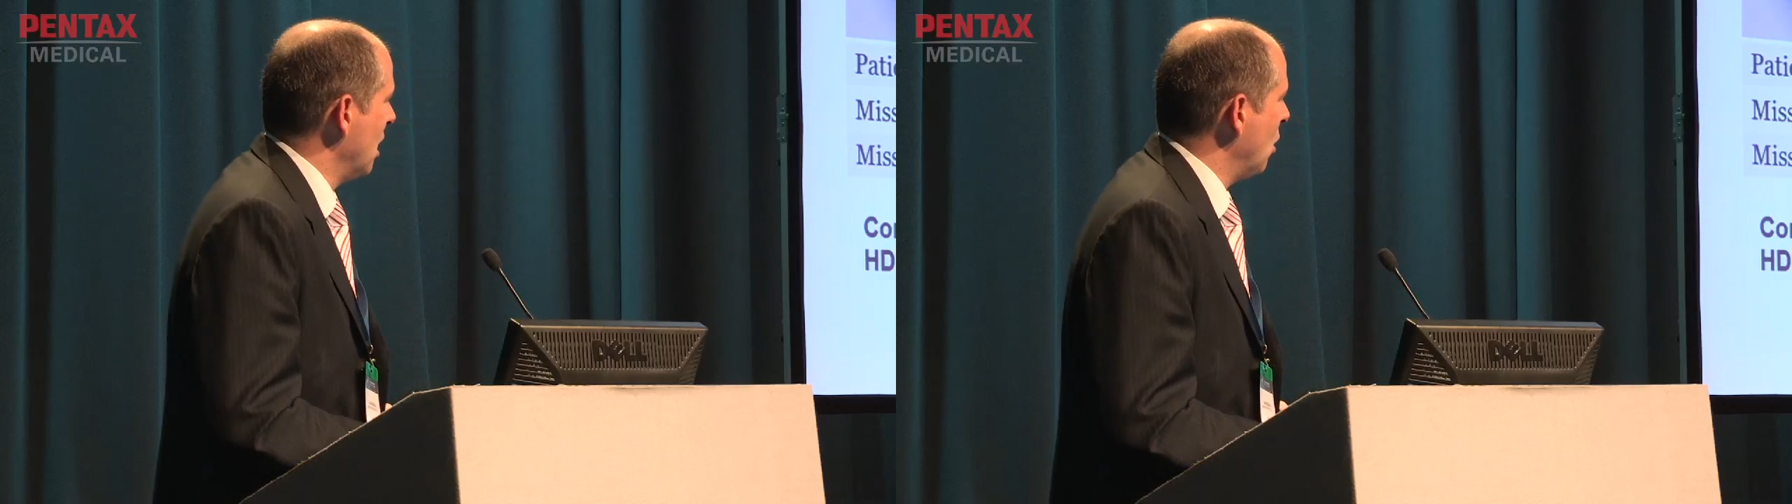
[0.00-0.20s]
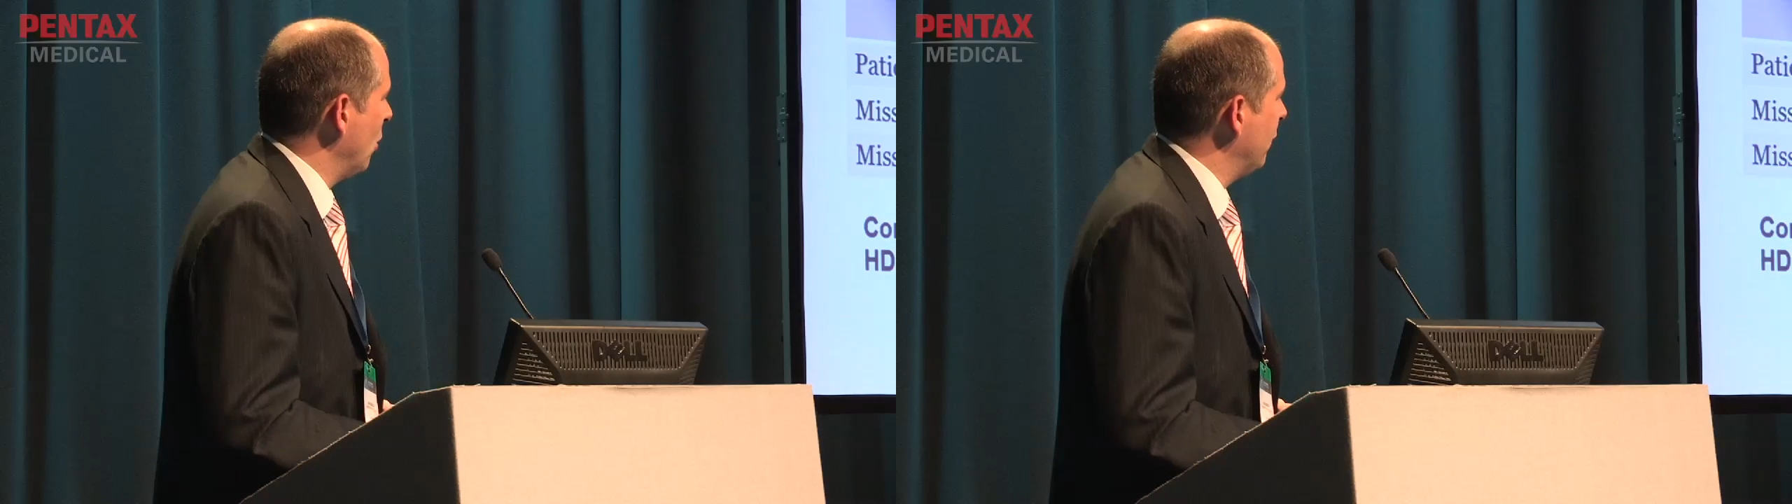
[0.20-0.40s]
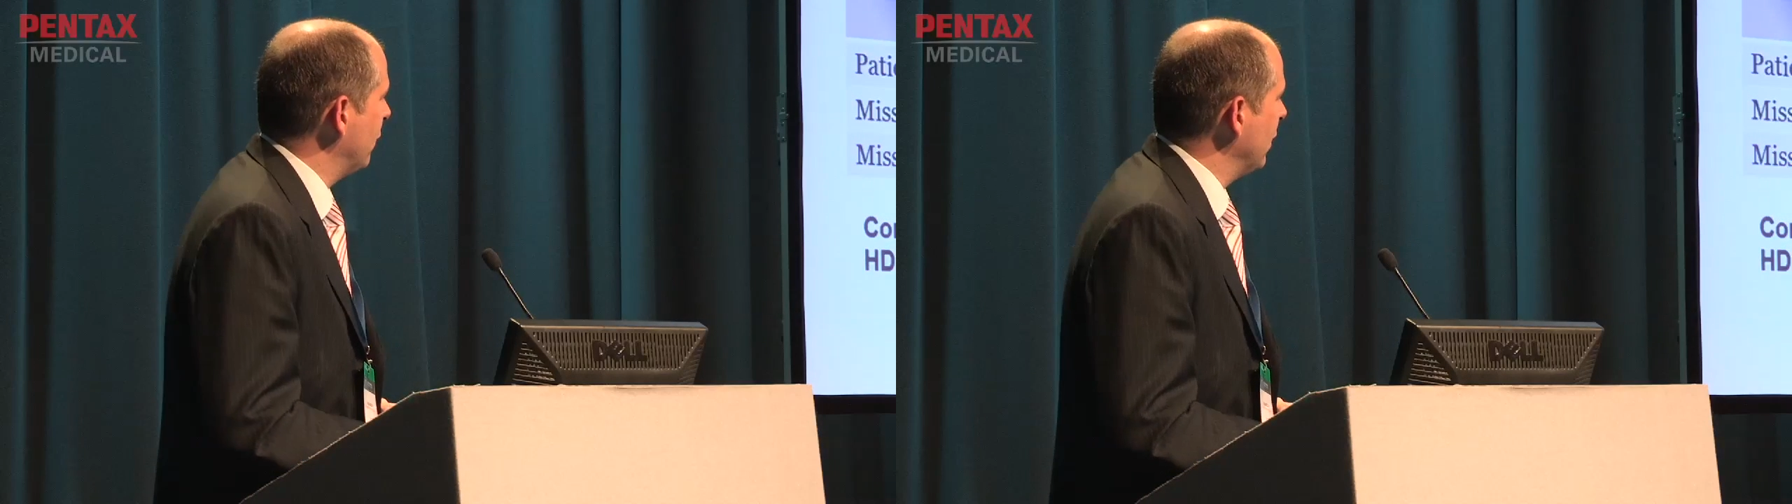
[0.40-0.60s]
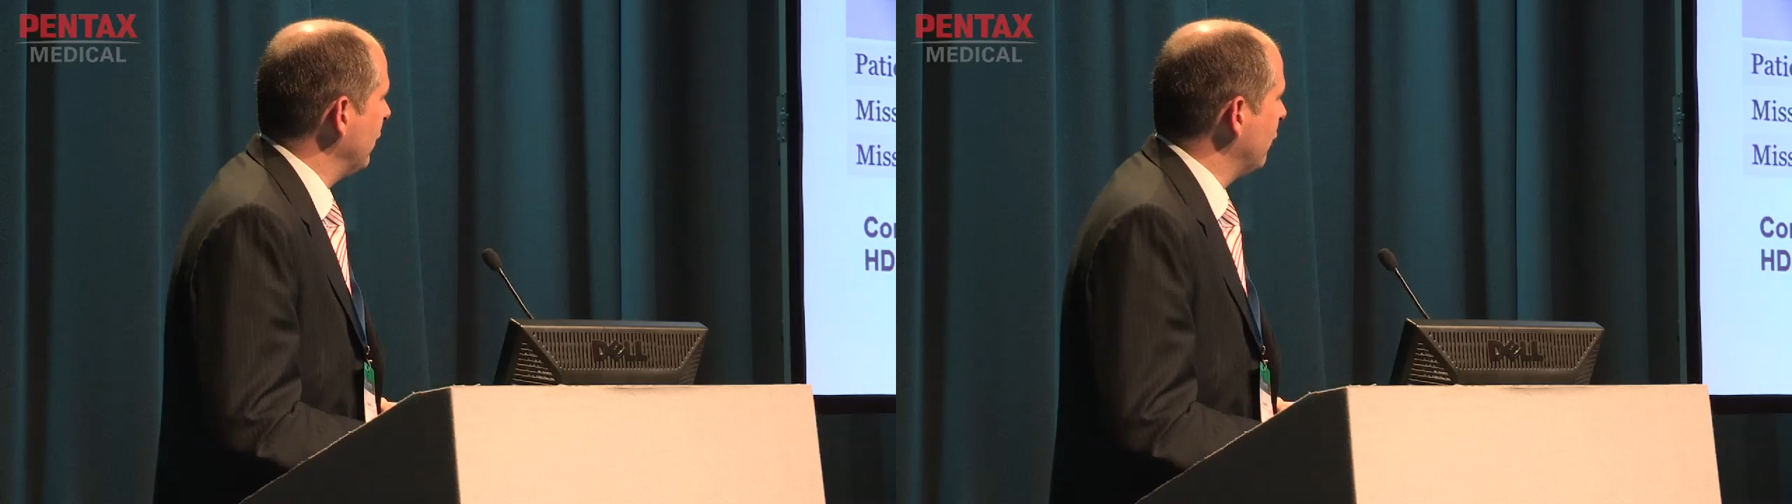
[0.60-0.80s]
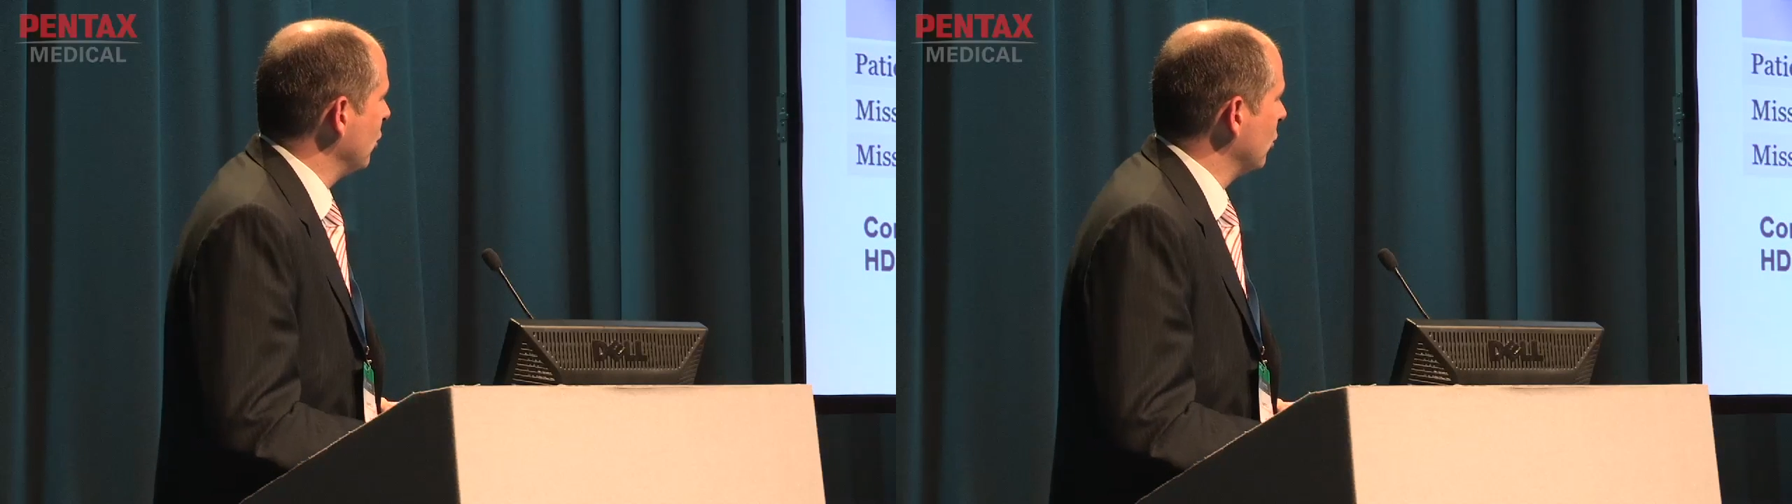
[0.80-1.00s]
However,
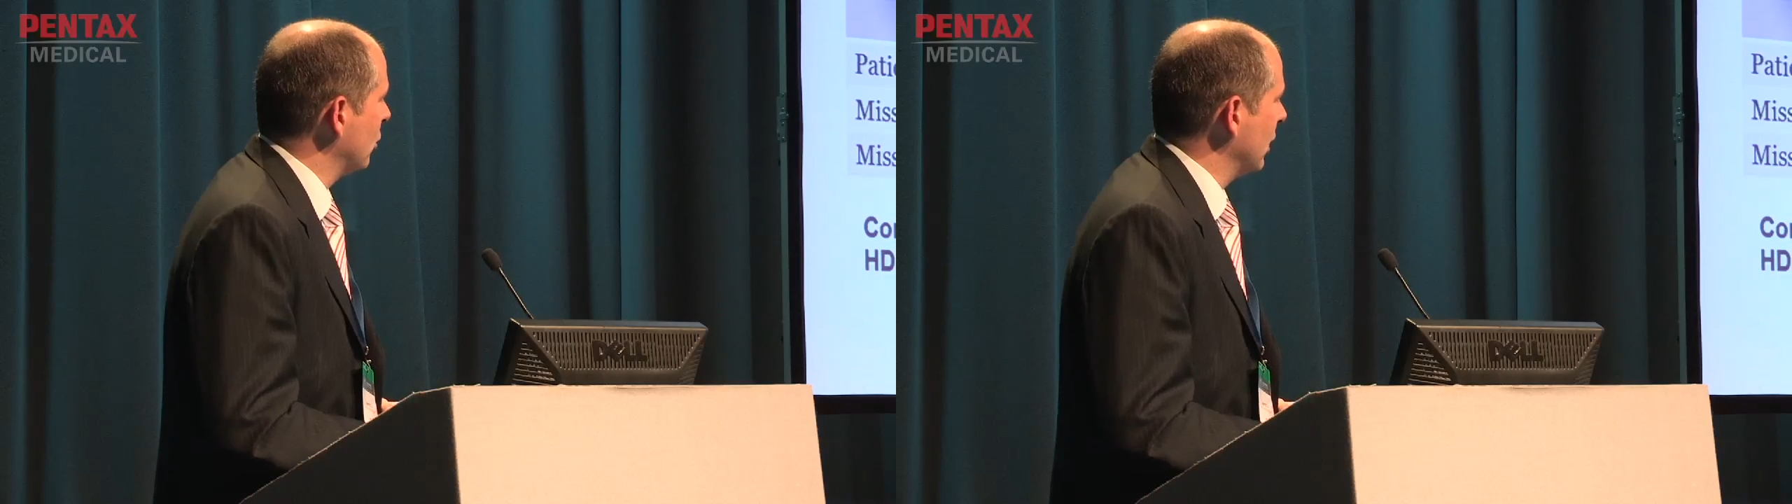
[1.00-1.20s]
if you look